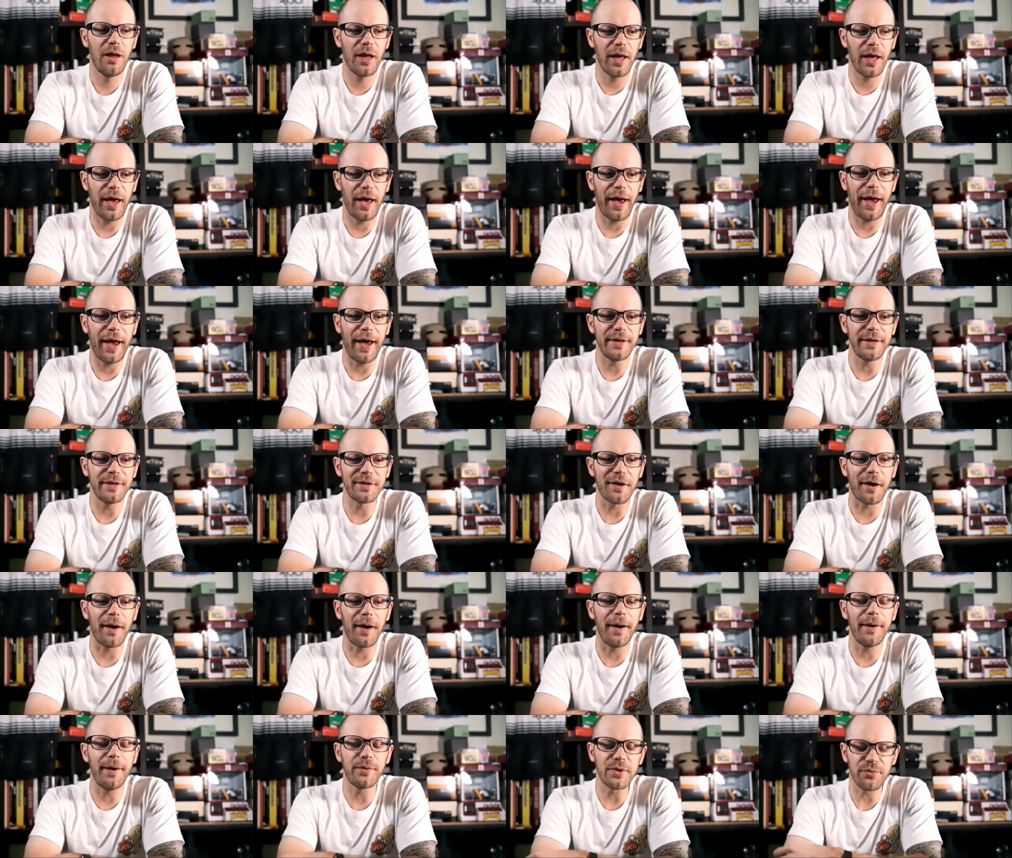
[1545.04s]
and
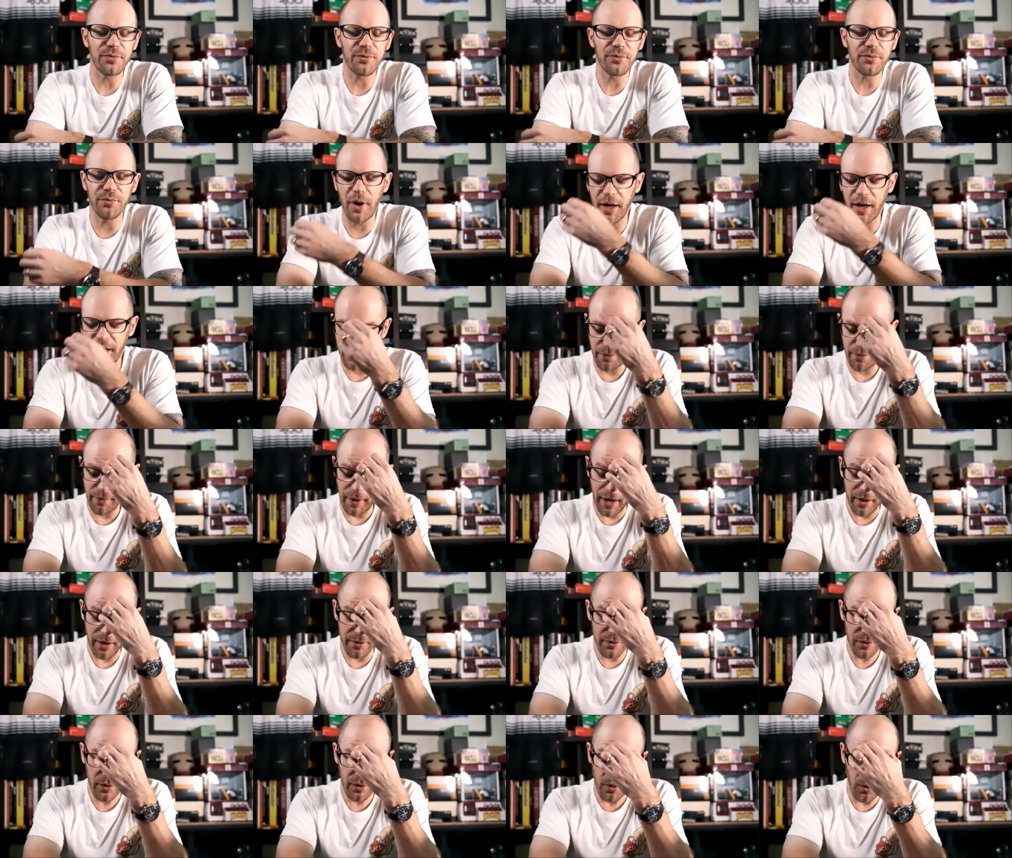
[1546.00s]
I was running
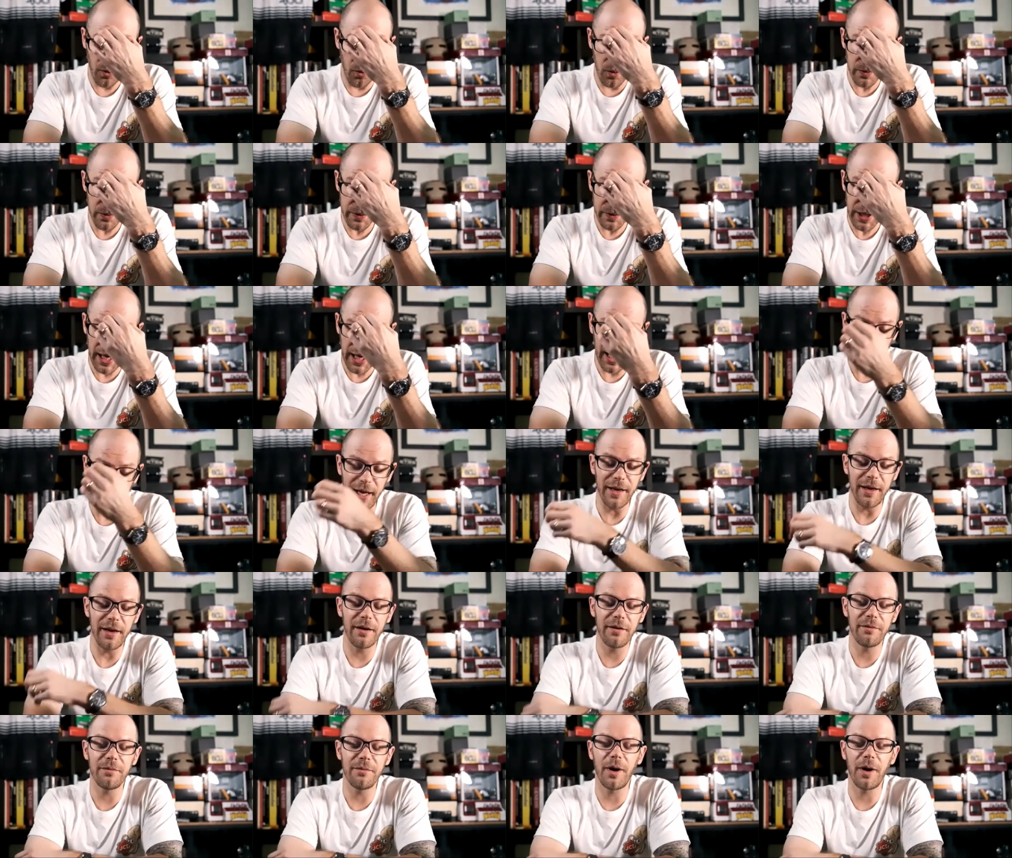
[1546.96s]
around all day,